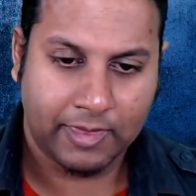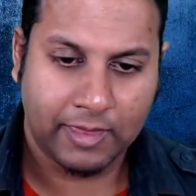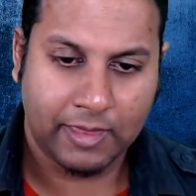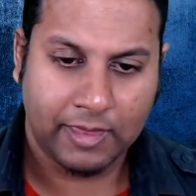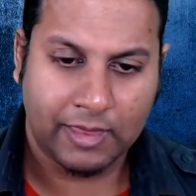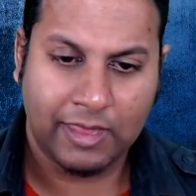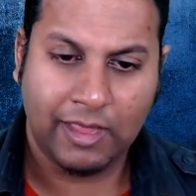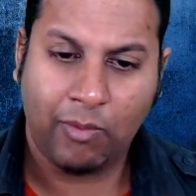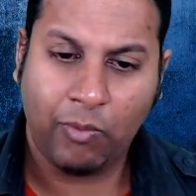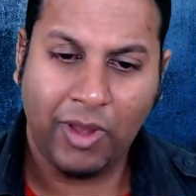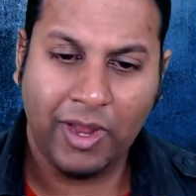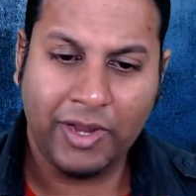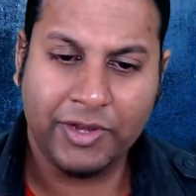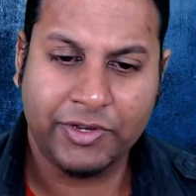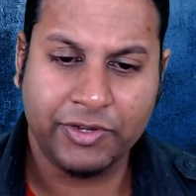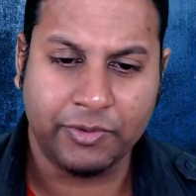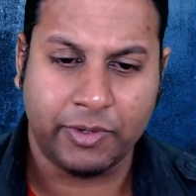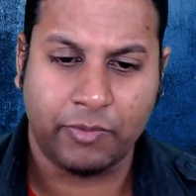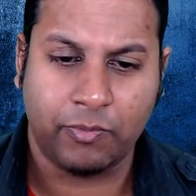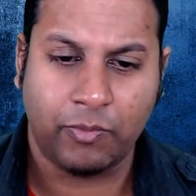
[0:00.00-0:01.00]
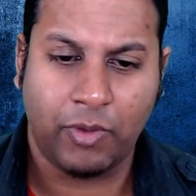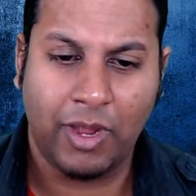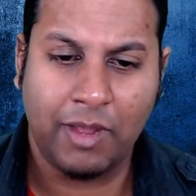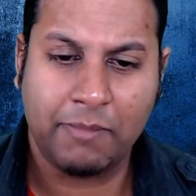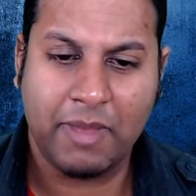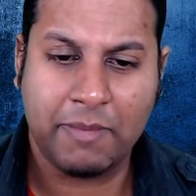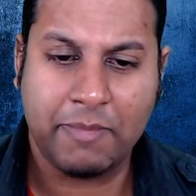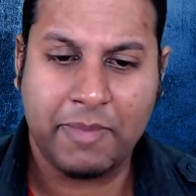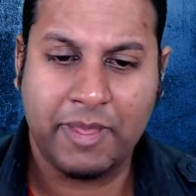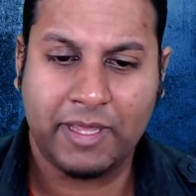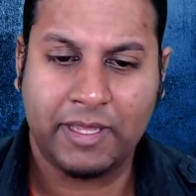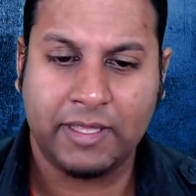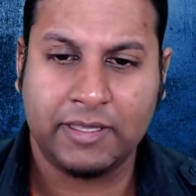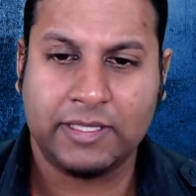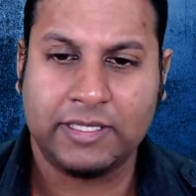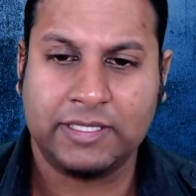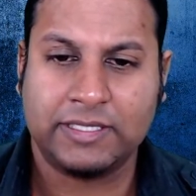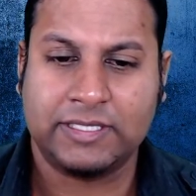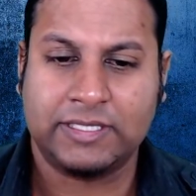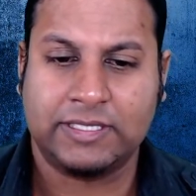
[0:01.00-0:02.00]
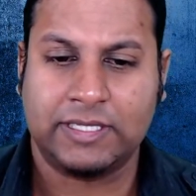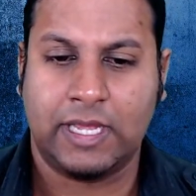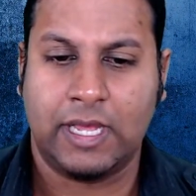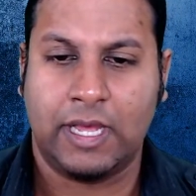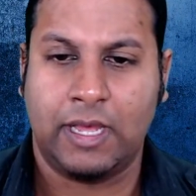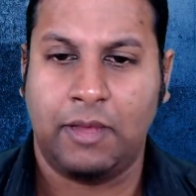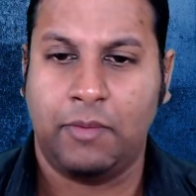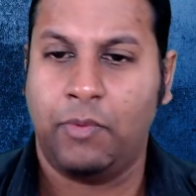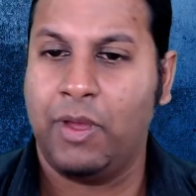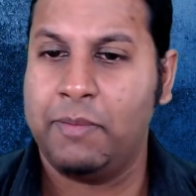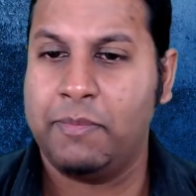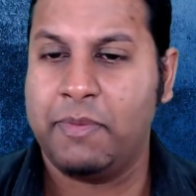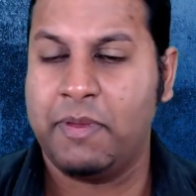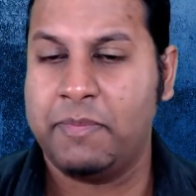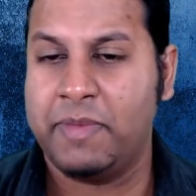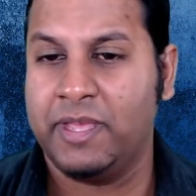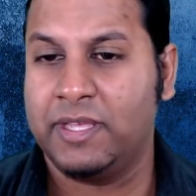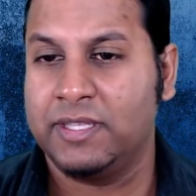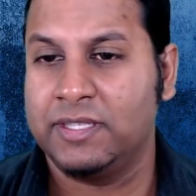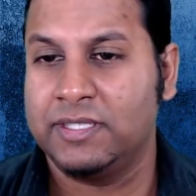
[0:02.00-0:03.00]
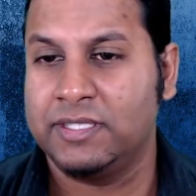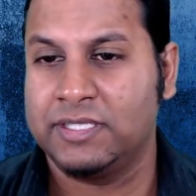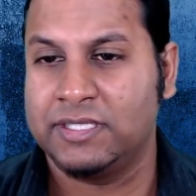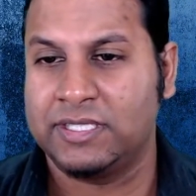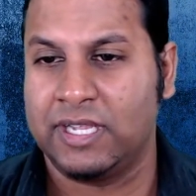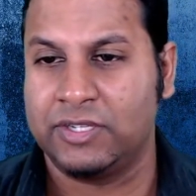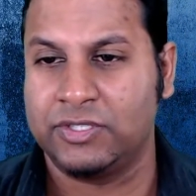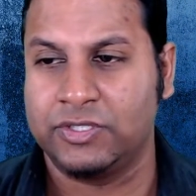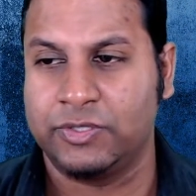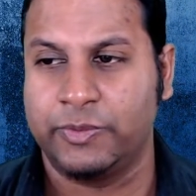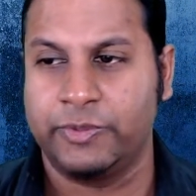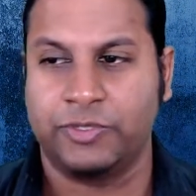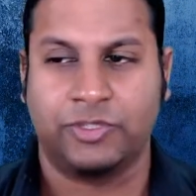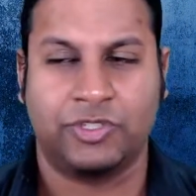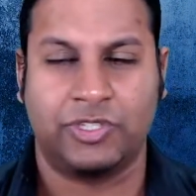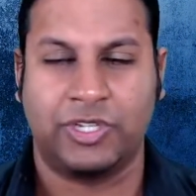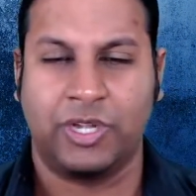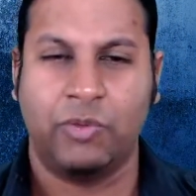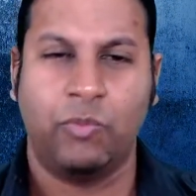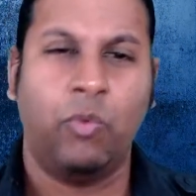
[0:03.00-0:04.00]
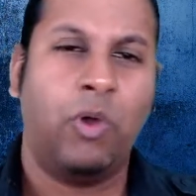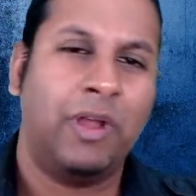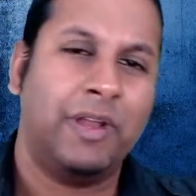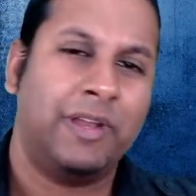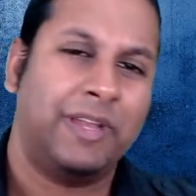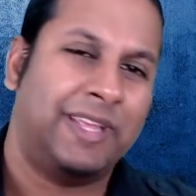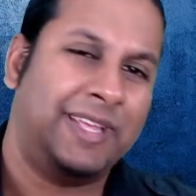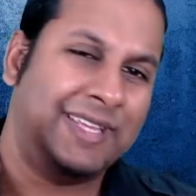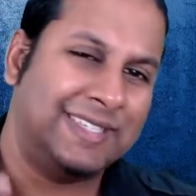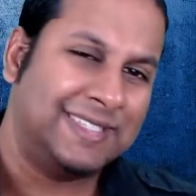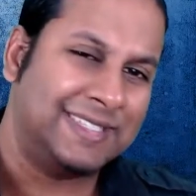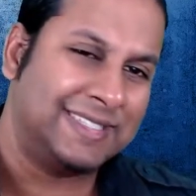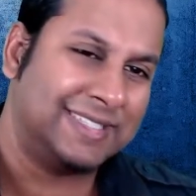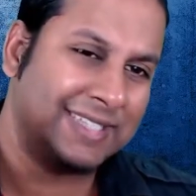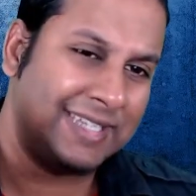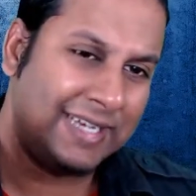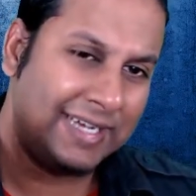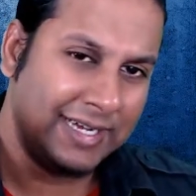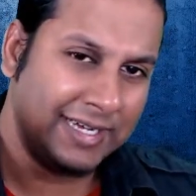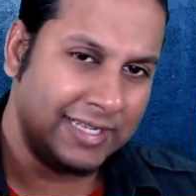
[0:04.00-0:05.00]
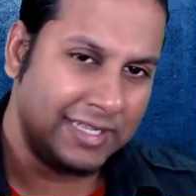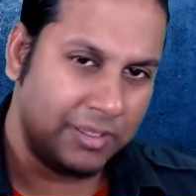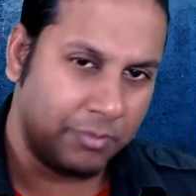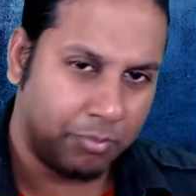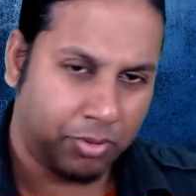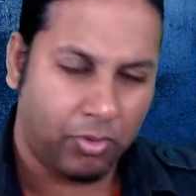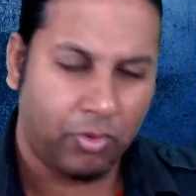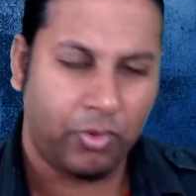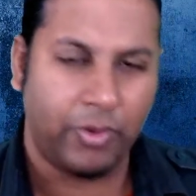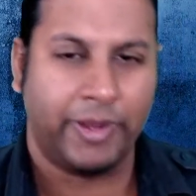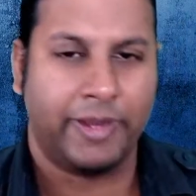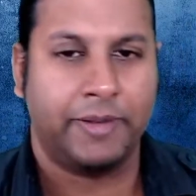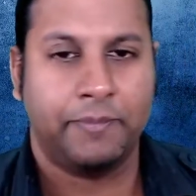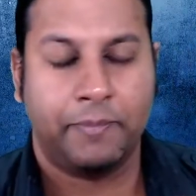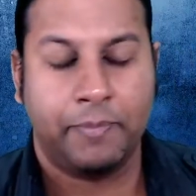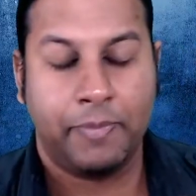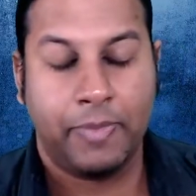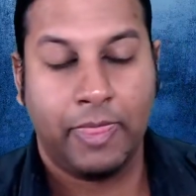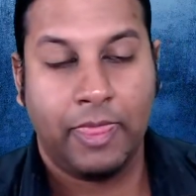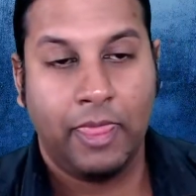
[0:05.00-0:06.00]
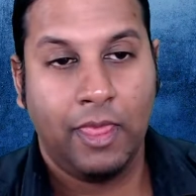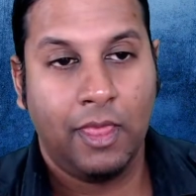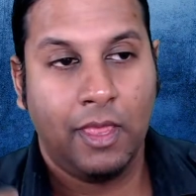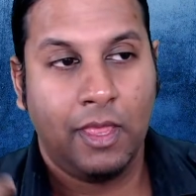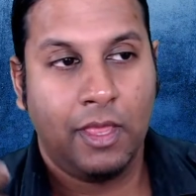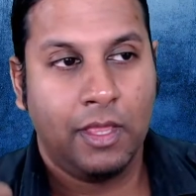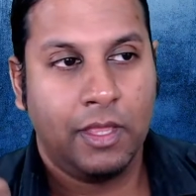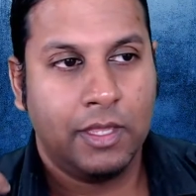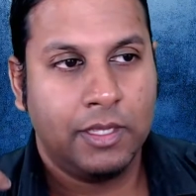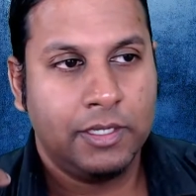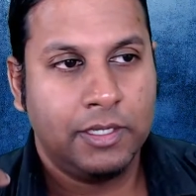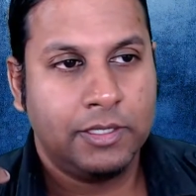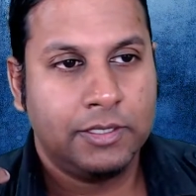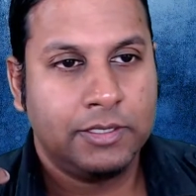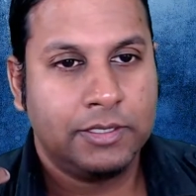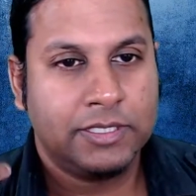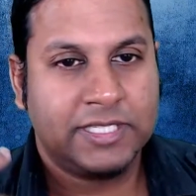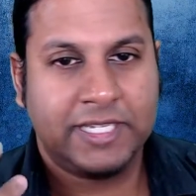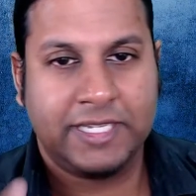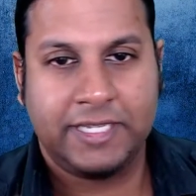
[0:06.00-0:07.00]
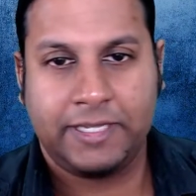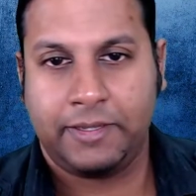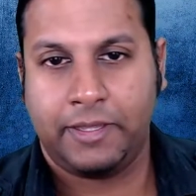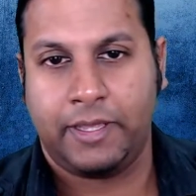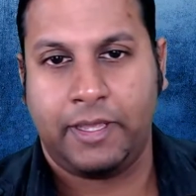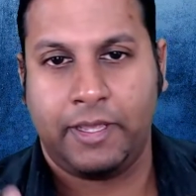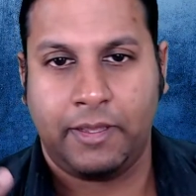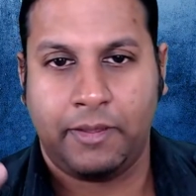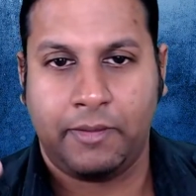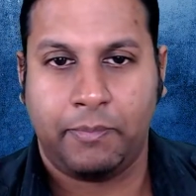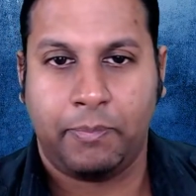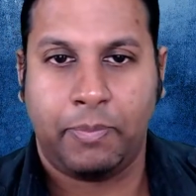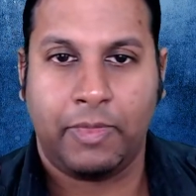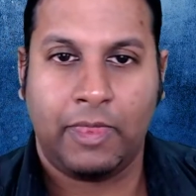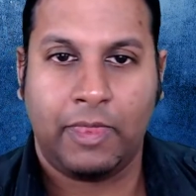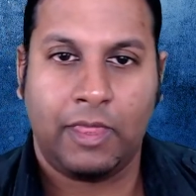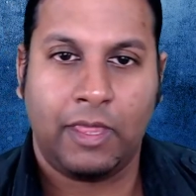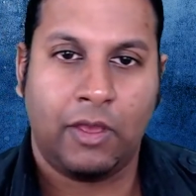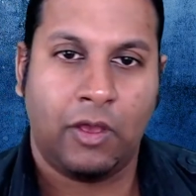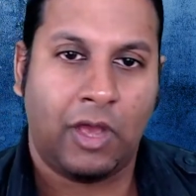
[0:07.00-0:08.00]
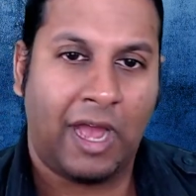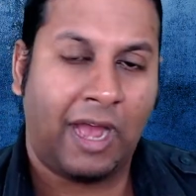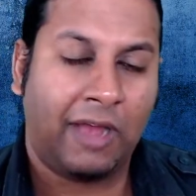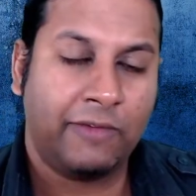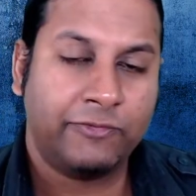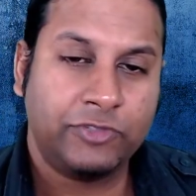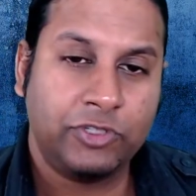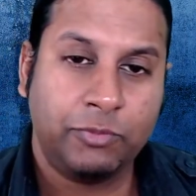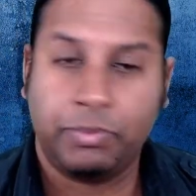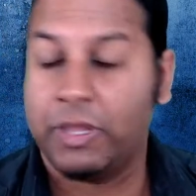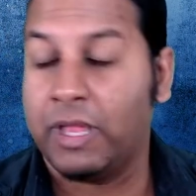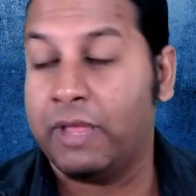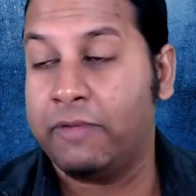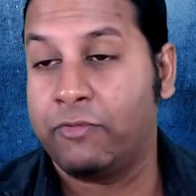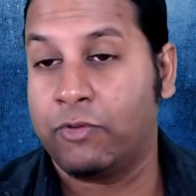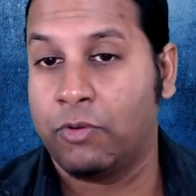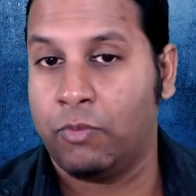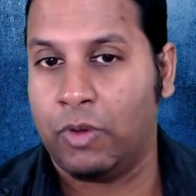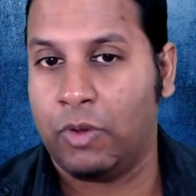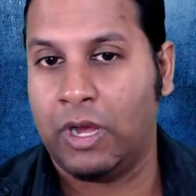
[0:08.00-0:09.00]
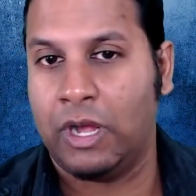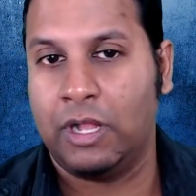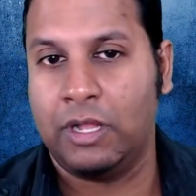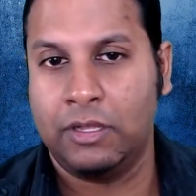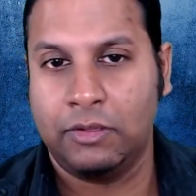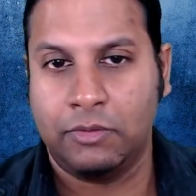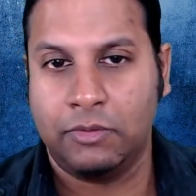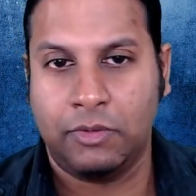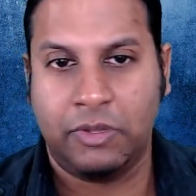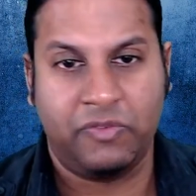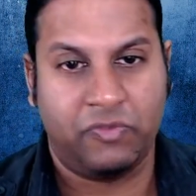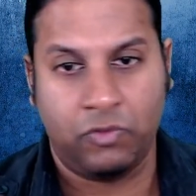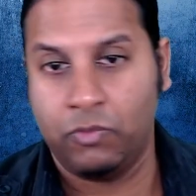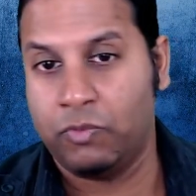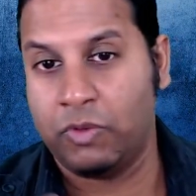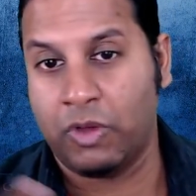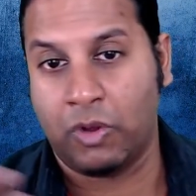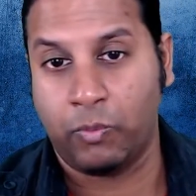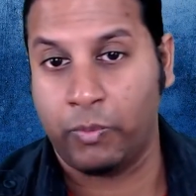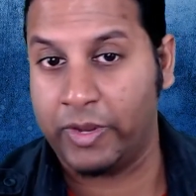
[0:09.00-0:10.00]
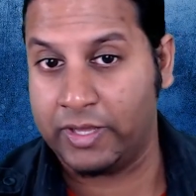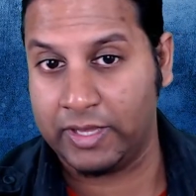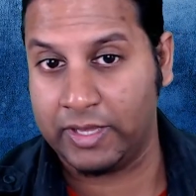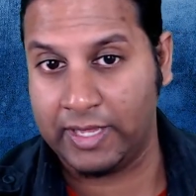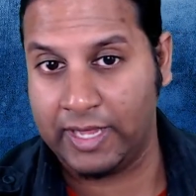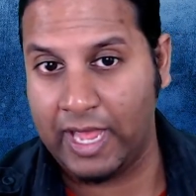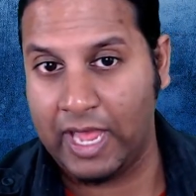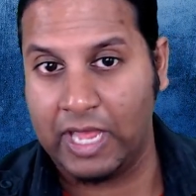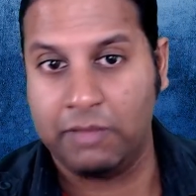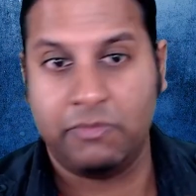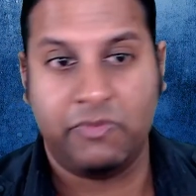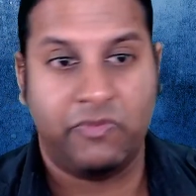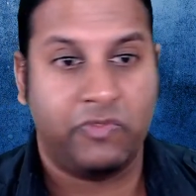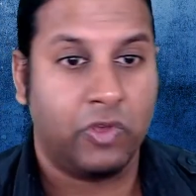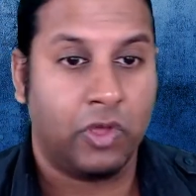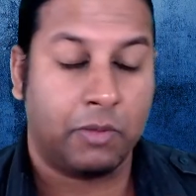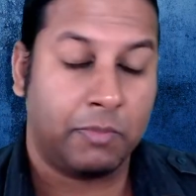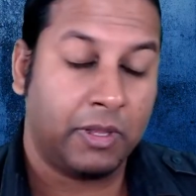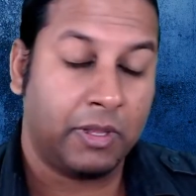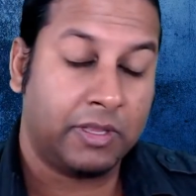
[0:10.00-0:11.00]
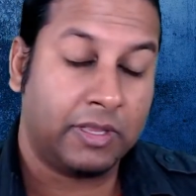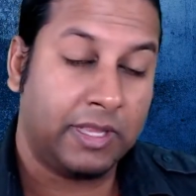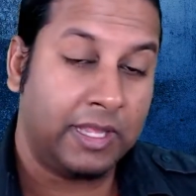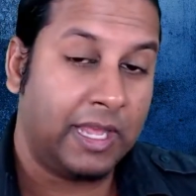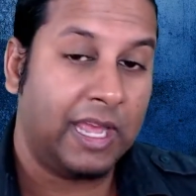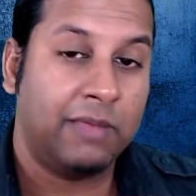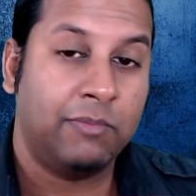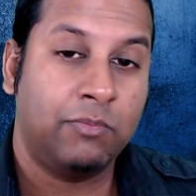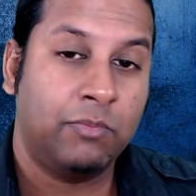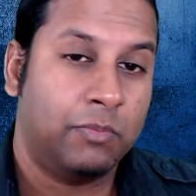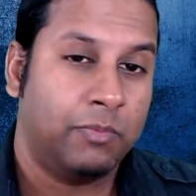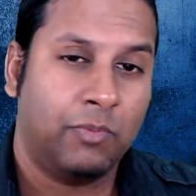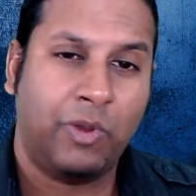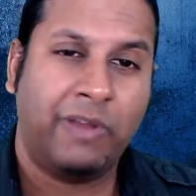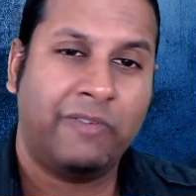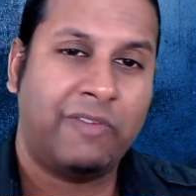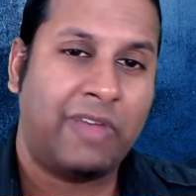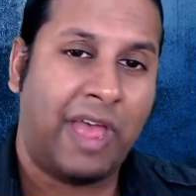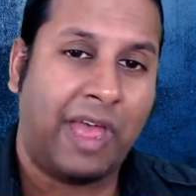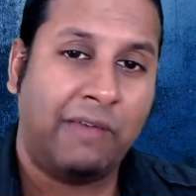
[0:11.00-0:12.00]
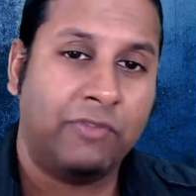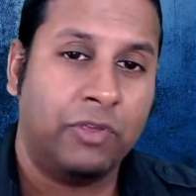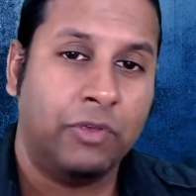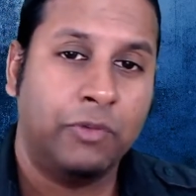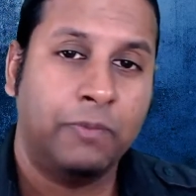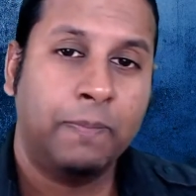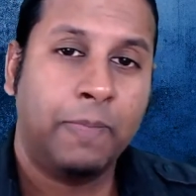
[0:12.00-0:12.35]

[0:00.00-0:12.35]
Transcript: Now, why do it? Why am I making this sound so interesting? What is the point? See, after you play for a while, if you've got a weekly game, if you've got a monthly game, whatever have you,